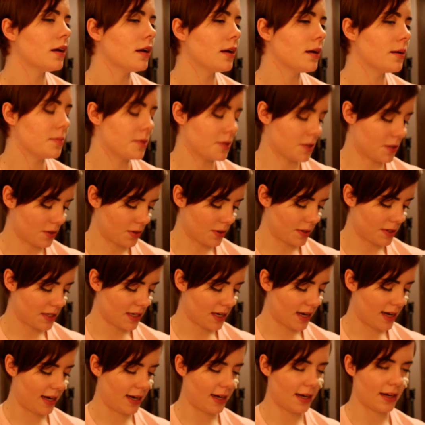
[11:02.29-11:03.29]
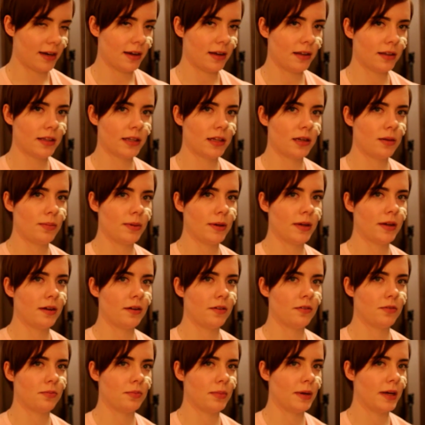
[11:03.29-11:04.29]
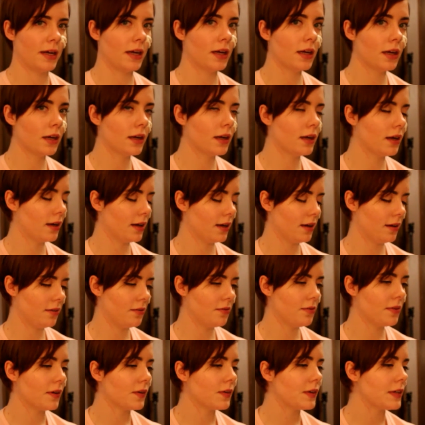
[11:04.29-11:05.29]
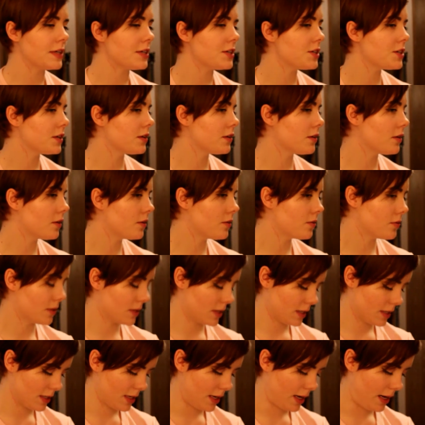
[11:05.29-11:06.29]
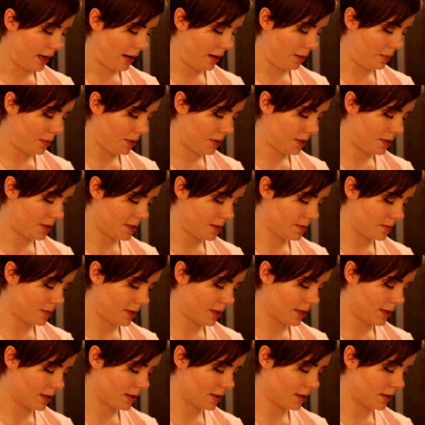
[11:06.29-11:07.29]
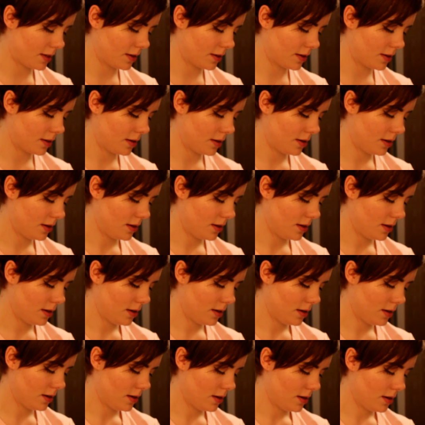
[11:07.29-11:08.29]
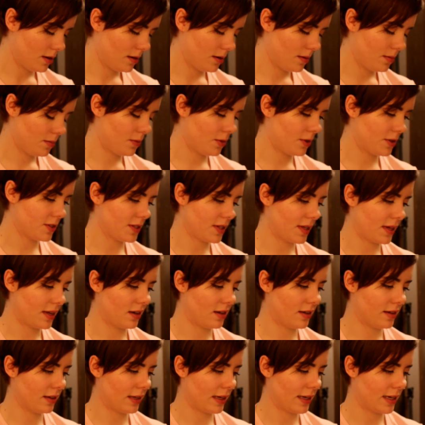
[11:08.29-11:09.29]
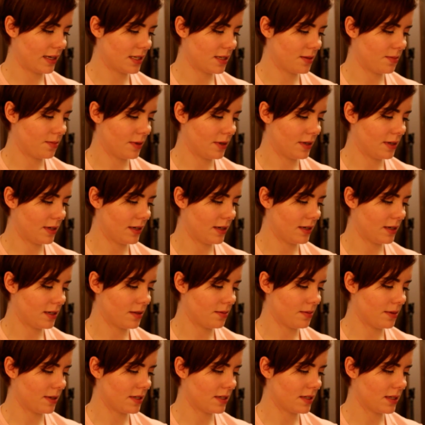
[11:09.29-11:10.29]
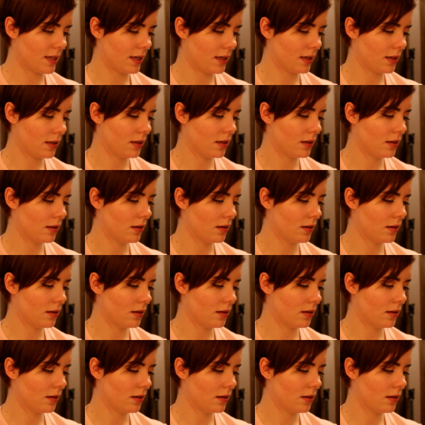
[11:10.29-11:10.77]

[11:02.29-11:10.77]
I'm just going to add a little bit of my foundation over the top to make it look more subtle and like it's blended into my skin.